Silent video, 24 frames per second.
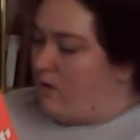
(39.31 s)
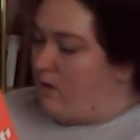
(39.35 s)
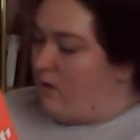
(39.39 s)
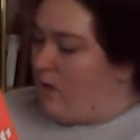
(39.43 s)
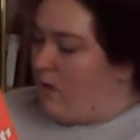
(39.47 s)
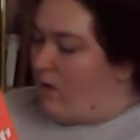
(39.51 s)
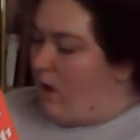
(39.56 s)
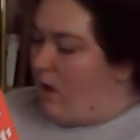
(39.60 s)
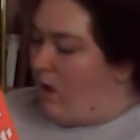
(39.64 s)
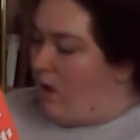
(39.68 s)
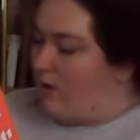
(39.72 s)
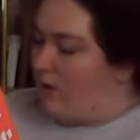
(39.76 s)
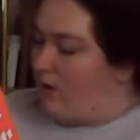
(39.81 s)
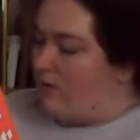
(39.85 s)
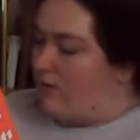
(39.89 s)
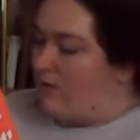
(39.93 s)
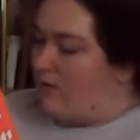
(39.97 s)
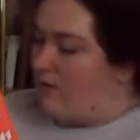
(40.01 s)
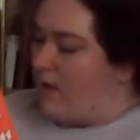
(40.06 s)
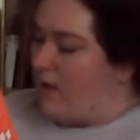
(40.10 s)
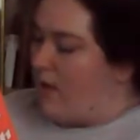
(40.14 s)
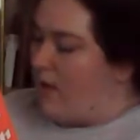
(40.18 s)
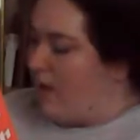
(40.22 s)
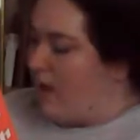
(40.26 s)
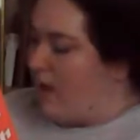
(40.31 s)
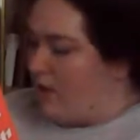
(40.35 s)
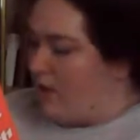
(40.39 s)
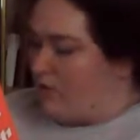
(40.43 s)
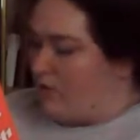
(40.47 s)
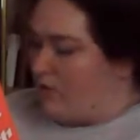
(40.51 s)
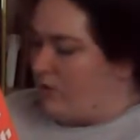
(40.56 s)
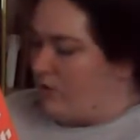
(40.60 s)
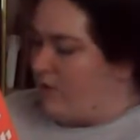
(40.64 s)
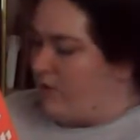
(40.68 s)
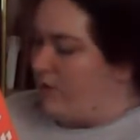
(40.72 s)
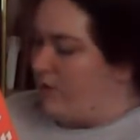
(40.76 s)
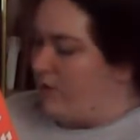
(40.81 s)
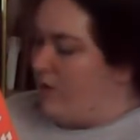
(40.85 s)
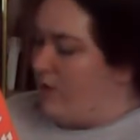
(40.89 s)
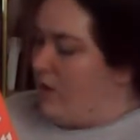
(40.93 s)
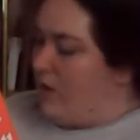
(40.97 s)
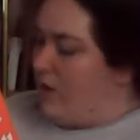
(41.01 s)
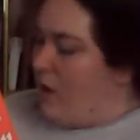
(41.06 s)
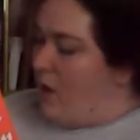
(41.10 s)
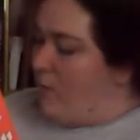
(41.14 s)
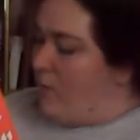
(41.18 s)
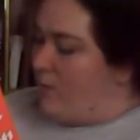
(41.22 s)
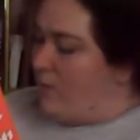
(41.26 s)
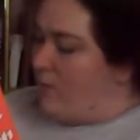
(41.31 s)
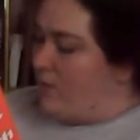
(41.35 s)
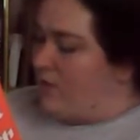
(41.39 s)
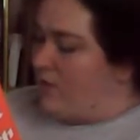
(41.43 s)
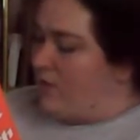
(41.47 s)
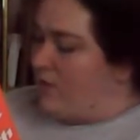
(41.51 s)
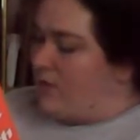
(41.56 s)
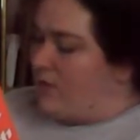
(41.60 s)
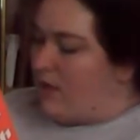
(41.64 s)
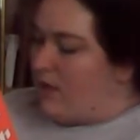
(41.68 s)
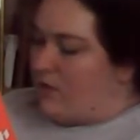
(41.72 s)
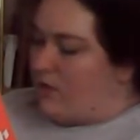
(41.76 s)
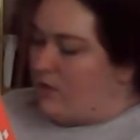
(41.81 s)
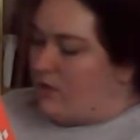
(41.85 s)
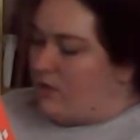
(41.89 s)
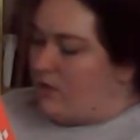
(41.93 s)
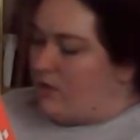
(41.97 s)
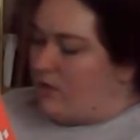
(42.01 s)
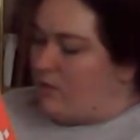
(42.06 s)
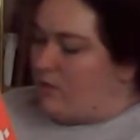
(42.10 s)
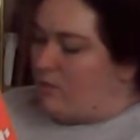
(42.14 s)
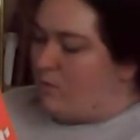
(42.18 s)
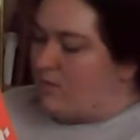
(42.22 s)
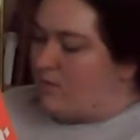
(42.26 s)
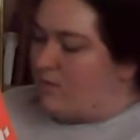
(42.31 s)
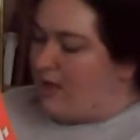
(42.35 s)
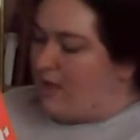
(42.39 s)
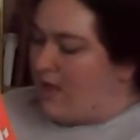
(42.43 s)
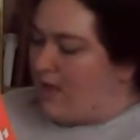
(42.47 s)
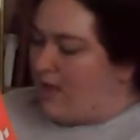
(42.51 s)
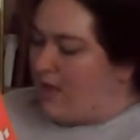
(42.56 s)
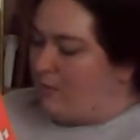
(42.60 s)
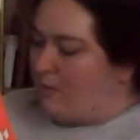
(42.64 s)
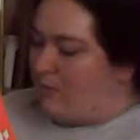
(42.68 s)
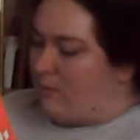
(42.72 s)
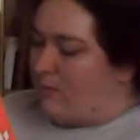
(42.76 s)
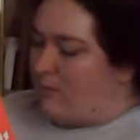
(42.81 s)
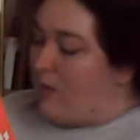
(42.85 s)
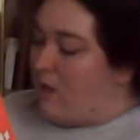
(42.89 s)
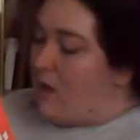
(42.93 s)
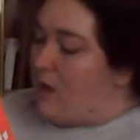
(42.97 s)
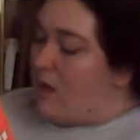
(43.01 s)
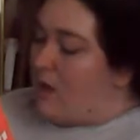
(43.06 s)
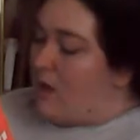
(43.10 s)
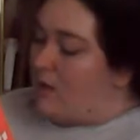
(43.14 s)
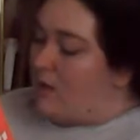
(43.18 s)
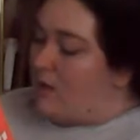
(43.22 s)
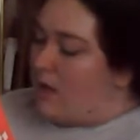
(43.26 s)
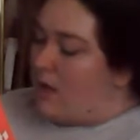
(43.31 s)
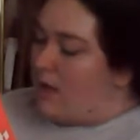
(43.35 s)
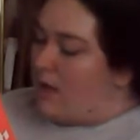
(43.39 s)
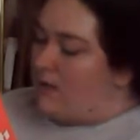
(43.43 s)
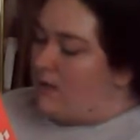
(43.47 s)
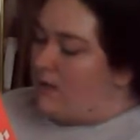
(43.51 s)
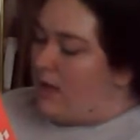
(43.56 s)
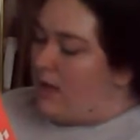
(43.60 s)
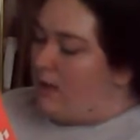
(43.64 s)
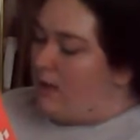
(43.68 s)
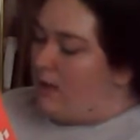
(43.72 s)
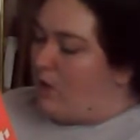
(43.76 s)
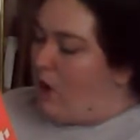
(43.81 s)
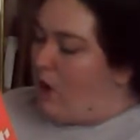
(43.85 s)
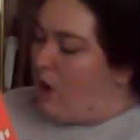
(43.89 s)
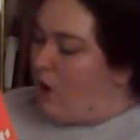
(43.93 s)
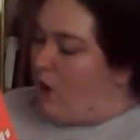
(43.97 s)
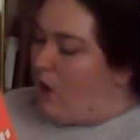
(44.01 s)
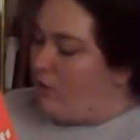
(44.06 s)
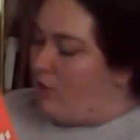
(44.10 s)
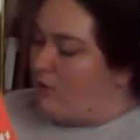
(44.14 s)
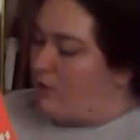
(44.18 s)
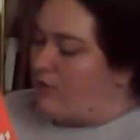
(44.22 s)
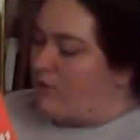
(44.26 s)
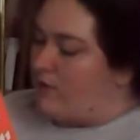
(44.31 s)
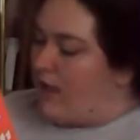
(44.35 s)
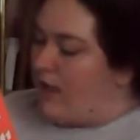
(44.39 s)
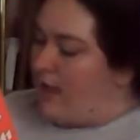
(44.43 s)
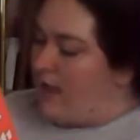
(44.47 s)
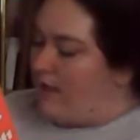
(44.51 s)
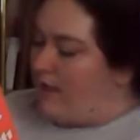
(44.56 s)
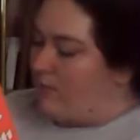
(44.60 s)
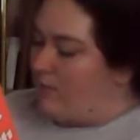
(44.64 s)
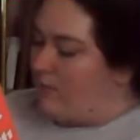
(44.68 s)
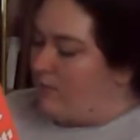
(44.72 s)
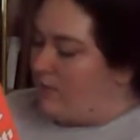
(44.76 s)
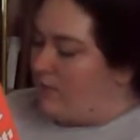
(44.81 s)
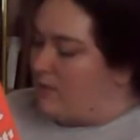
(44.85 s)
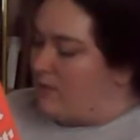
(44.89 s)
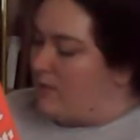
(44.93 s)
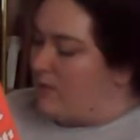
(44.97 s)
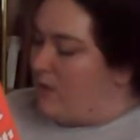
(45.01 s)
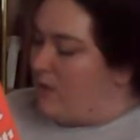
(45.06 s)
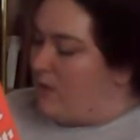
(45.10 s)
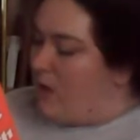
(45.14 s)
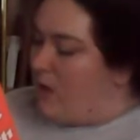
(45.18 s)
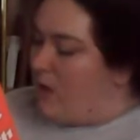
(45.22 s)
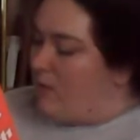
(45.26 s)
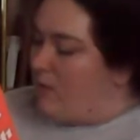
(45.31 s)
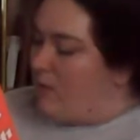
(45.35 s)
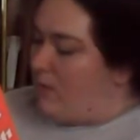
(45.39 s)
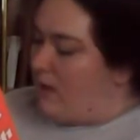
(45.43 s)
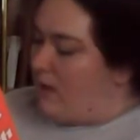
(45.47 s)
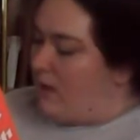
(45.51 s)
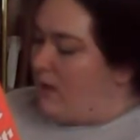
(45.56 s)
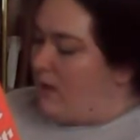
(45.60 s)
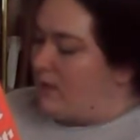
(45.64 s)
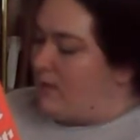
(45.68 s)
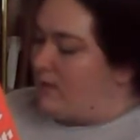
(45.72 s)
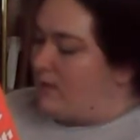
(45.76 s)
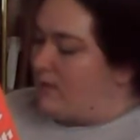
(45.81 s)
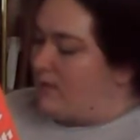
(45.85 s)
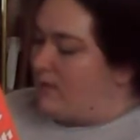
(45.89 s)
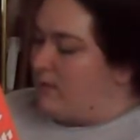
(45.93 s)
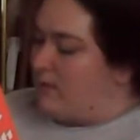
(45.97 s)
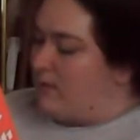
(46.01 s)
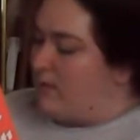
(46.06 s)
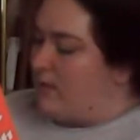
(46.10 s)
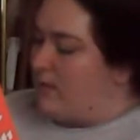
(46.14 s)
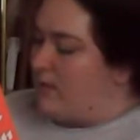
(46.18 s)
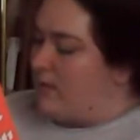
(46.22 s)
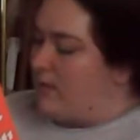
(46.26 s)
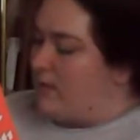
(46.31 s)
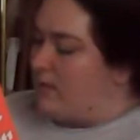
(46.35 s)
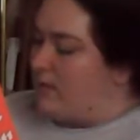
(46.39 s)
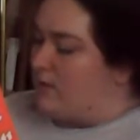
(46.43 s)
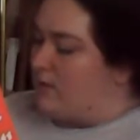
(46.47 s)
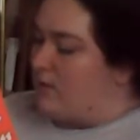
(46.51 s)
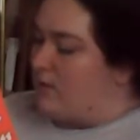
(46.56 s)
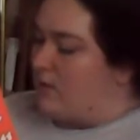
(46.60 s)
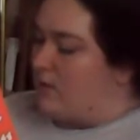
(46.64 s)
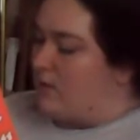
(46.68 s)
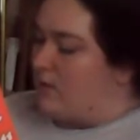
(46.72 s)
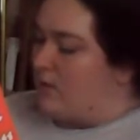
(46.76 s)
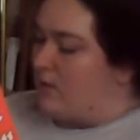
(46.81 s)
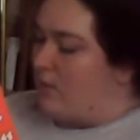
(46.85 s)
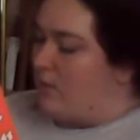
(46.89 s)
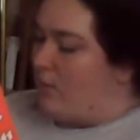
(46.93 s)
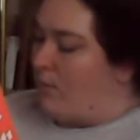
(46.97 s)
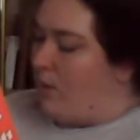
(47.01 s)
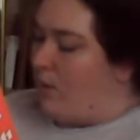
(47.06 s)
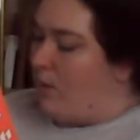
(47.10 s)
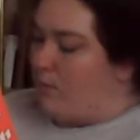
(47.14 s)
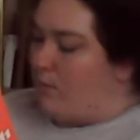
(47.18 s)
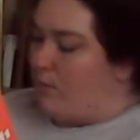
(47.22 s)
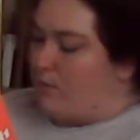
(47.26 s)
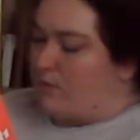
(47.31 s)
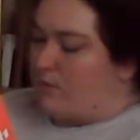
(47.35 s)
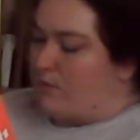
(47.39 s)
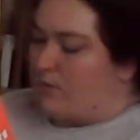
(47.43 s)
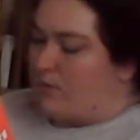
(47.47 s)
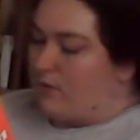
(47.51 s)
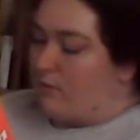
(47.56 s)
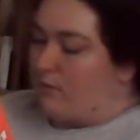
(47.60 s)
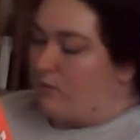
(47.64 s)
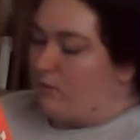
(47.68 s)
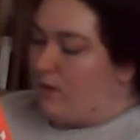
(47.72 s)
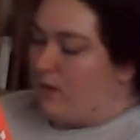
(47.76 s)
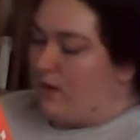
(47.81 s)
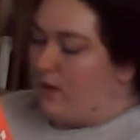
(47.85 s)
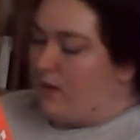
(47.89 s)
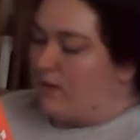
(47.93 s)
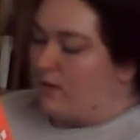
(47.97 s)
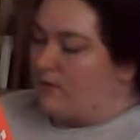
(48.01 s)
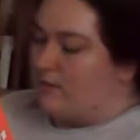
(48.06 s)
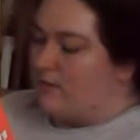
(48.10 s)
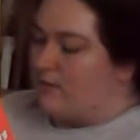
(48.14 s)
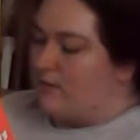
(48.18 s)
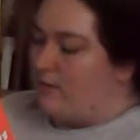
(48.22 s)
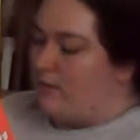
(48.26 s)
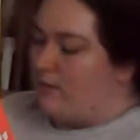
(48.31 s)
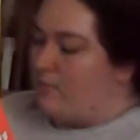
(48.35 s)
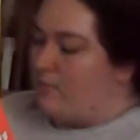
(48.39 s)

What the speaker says: hot hatred, but this hatred was aimed not at the author's enemies, but at his supposed friends.